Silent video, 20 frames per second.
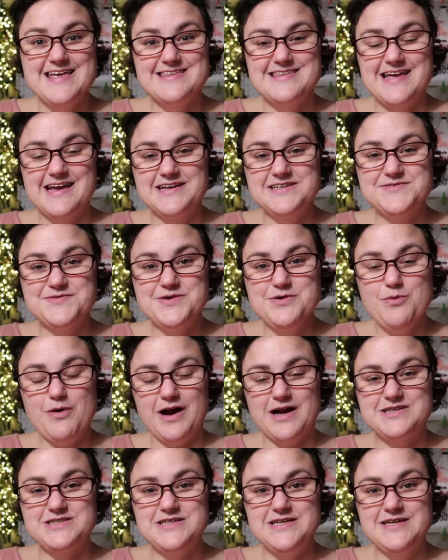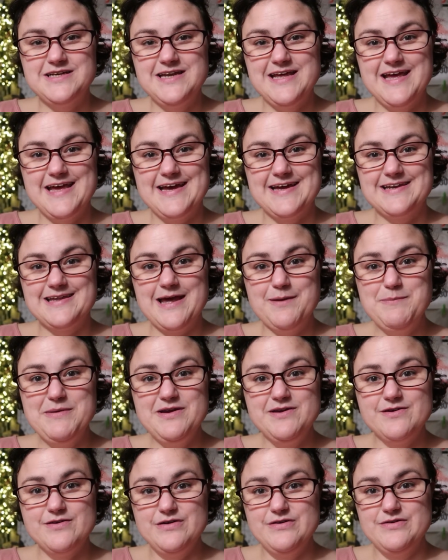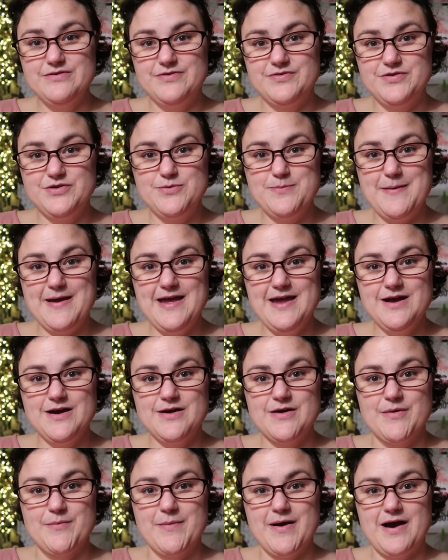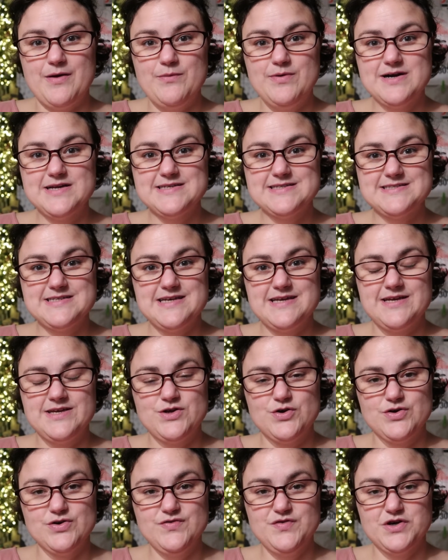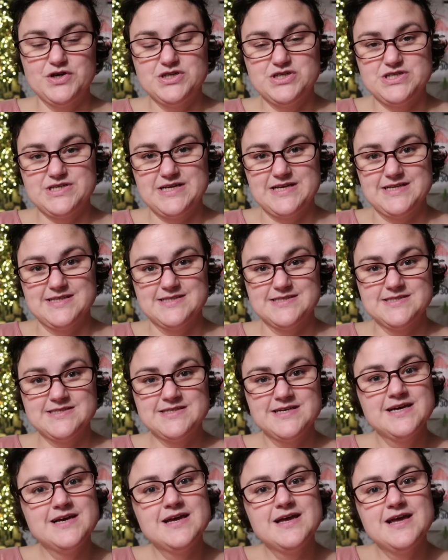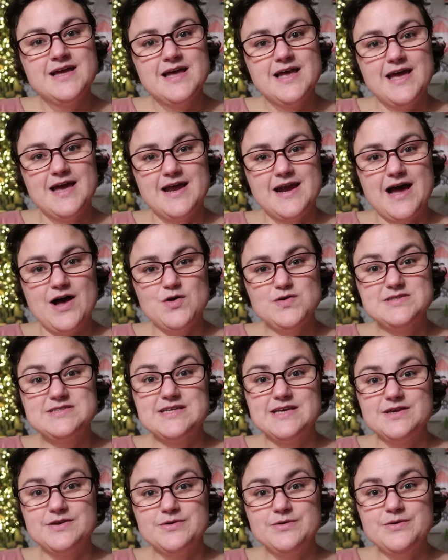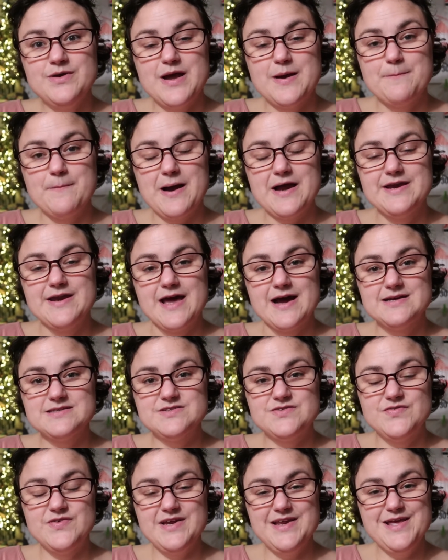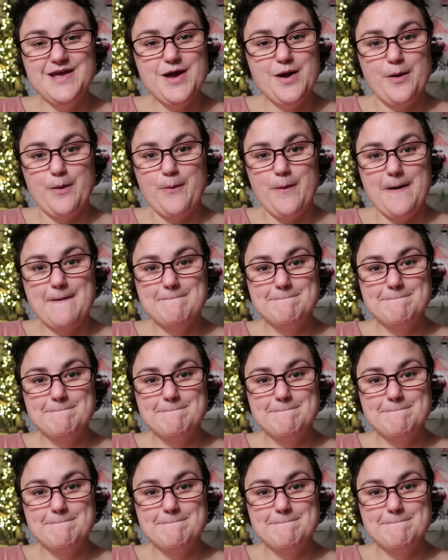Thanks for watching and let me know if you make them. I want to see your versions. And I'll see you in my next video.